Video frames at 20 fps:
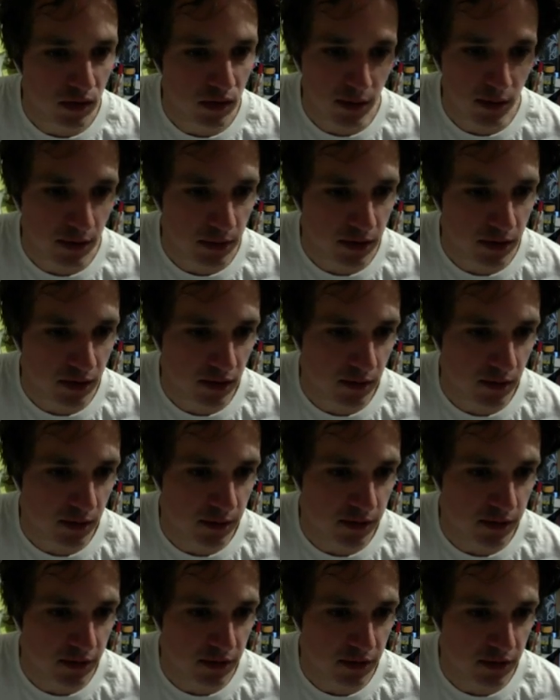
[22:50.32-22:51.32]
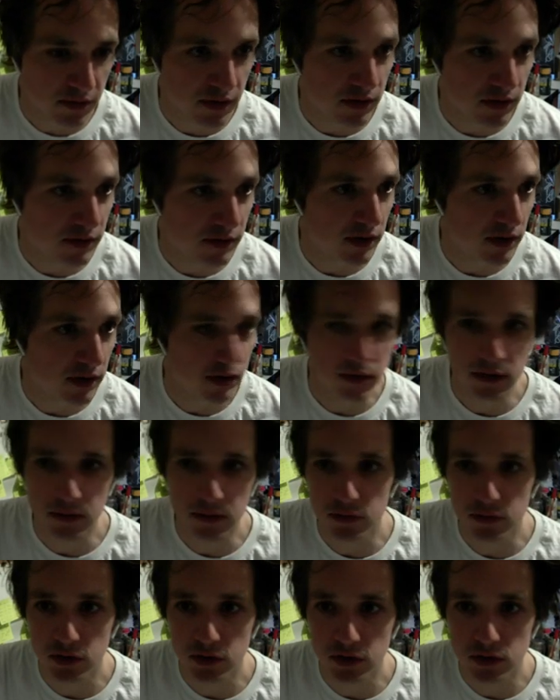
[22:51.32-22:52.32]
Maybe not. Maybe it doesn't need text.
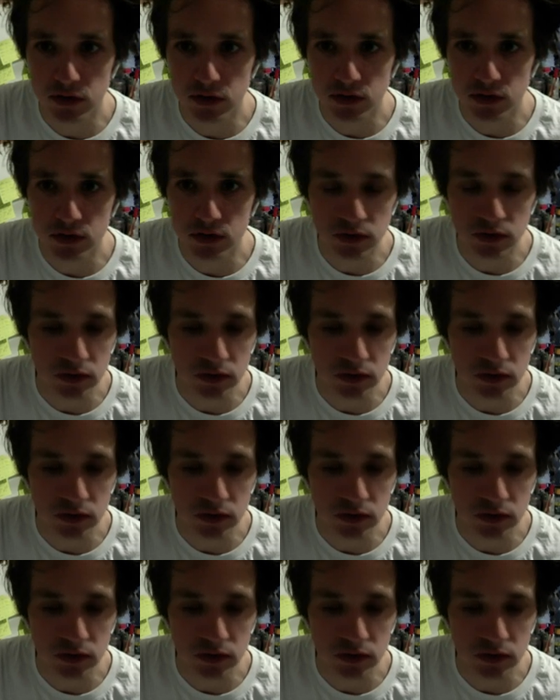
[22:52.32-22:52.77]
I'm just